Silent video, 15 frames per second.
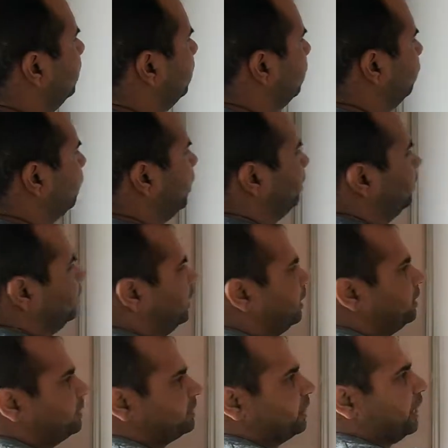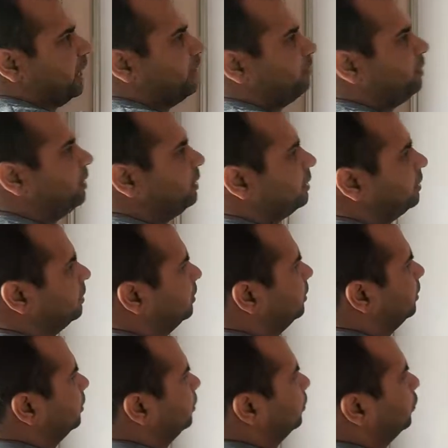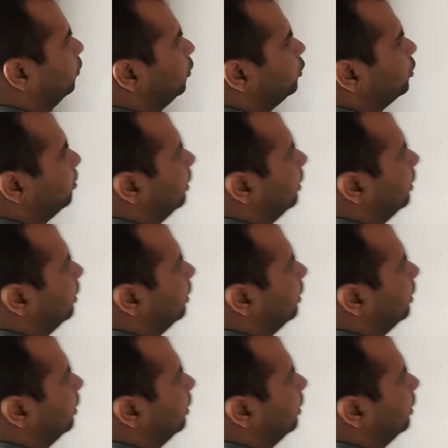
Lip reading: what happens that this L will going to be